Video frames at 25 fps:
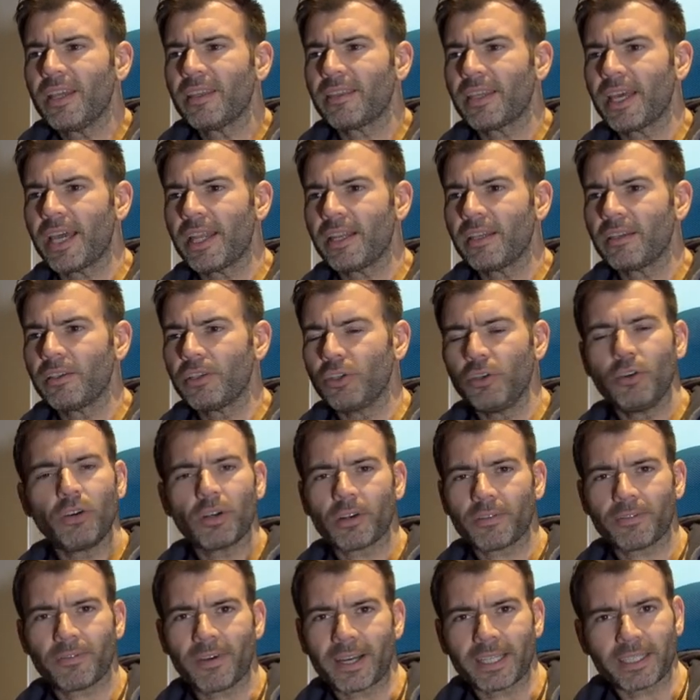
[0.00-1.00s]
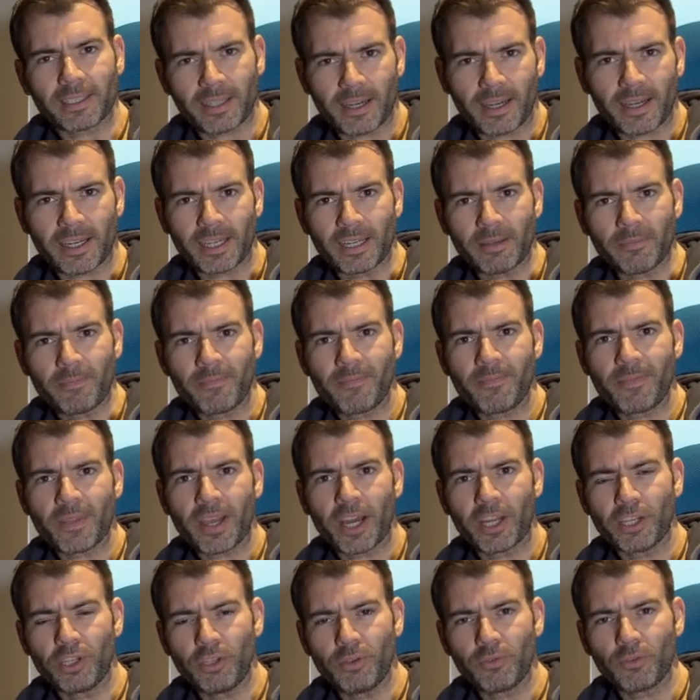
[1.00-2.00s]
then you got to find time
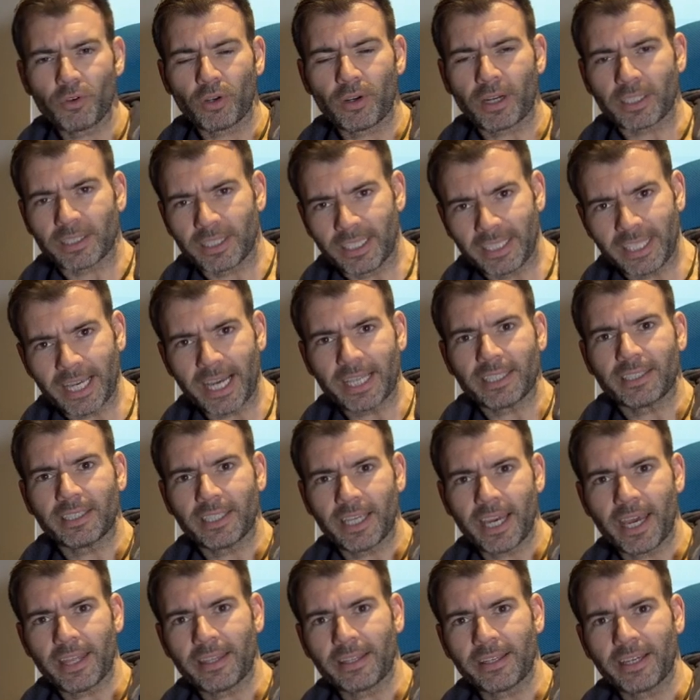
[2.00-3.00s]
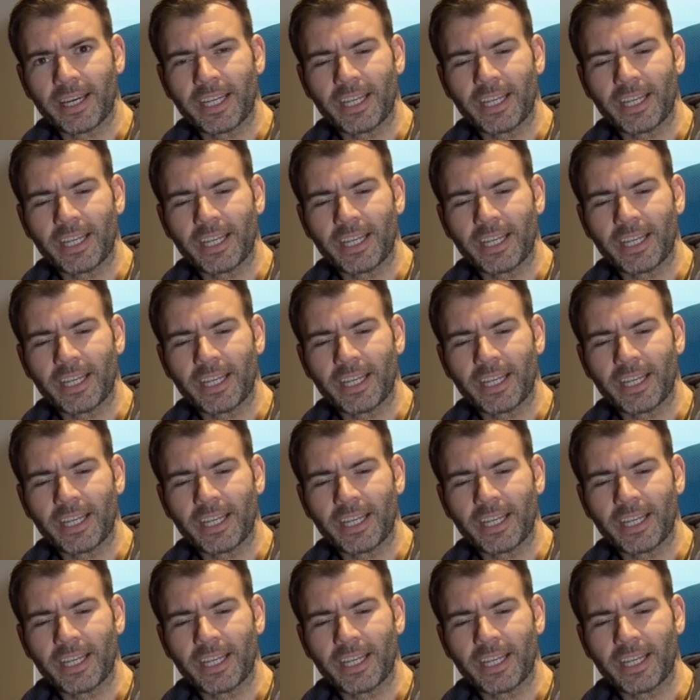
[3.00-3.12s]
and you've got to actually get together.